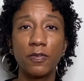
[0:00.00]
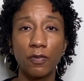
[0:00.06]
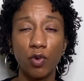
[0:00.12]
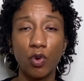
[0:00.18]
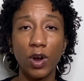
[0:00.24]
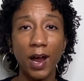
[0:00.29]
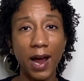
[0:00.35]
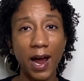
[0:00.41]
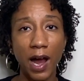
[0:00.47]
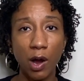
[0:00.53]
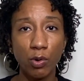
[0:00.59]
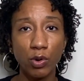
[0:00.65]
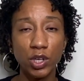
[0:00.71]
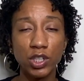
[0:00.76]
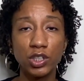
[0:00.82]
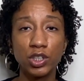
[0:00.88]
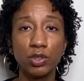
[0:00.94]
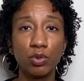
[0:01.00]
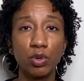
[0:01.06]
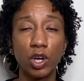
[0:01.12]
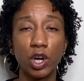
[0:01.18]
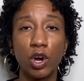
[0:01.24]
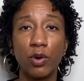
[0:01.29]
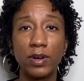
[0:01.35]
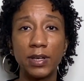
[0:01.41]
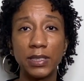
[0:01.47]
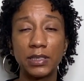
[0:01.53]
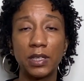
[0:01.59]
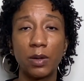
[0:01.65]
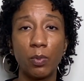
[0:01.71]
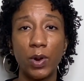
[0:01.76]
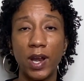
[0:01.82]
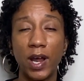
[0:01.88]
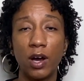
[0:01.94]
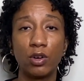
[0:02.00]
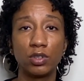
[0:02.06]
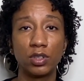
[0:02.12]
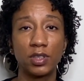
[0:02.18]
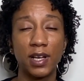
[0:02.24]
4 hours you were going to someone else